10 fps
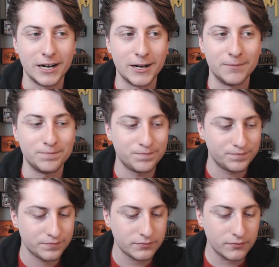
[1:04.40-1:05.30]
Um,
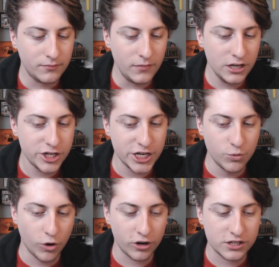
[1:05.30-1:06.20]

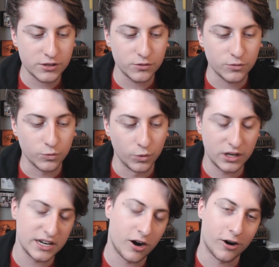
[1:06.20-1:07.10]
she worked
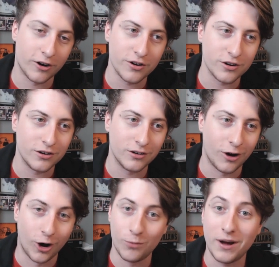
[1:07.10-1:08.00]
really hard
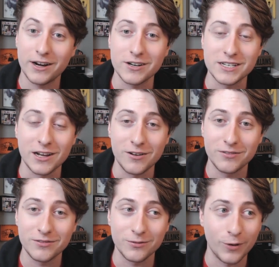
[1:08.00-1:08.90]
all by
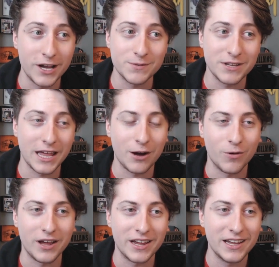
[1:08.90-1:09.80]
herself, raised me that
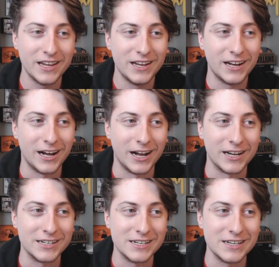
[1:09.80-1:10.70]
way.
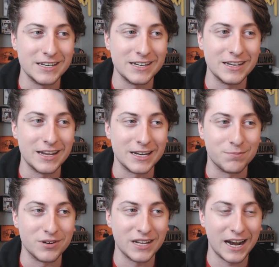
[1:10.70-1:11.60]
Uh, and
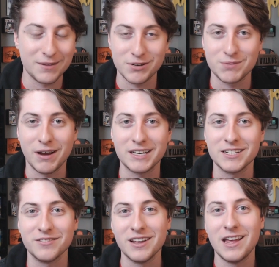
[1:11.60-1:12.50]
to put that in
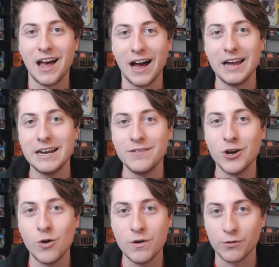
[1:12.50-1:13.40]
perspective, I didn't
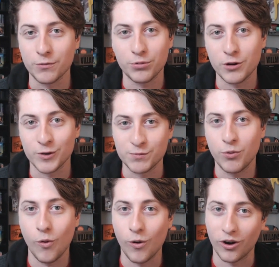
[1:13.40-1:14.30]
even know we were pretty much
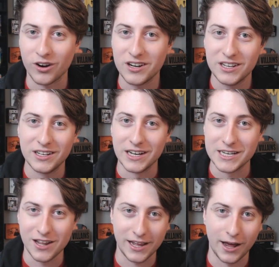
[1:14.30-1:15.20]
poor
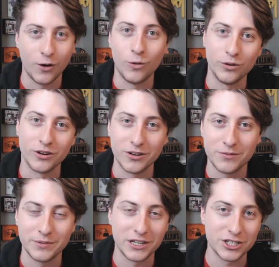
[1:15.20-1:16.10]
until I got older
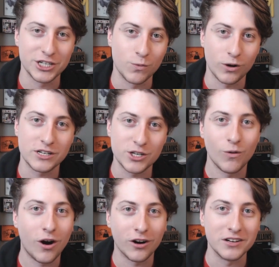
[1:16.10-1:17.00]
because she worked
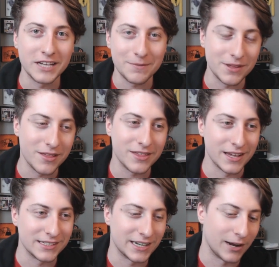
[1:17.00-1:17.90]
so hard to get me the
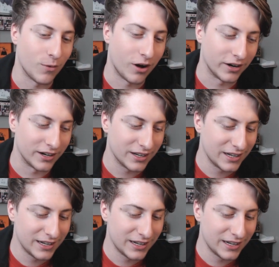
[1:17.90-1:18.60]
things that I wanted.